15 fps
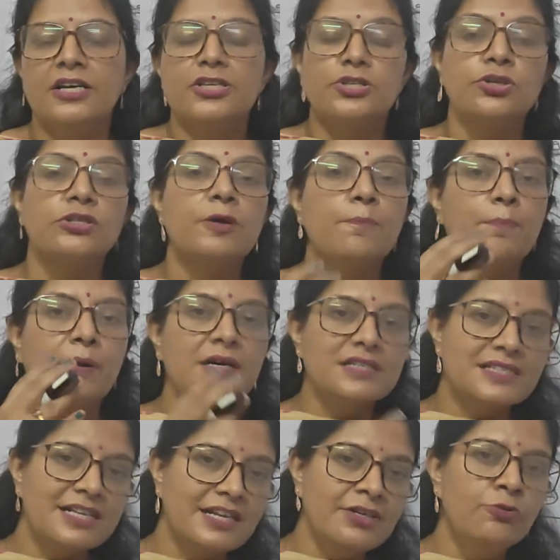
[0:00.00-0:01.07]
So the
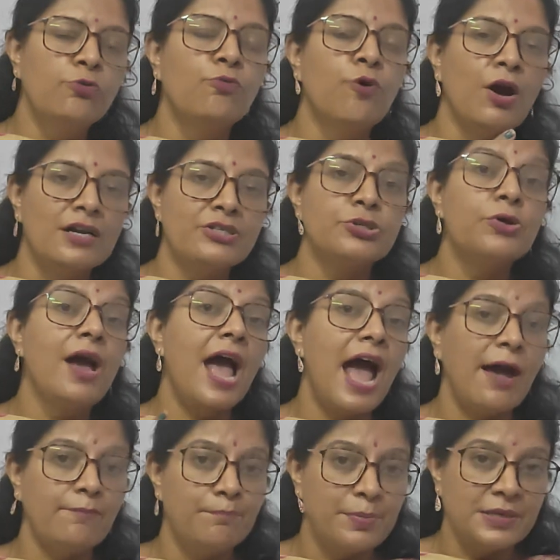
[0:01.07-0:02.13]
person who want to
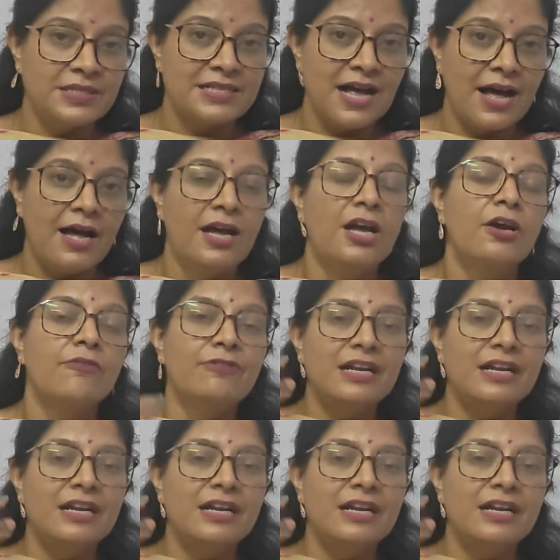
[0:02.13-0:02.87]
have pizza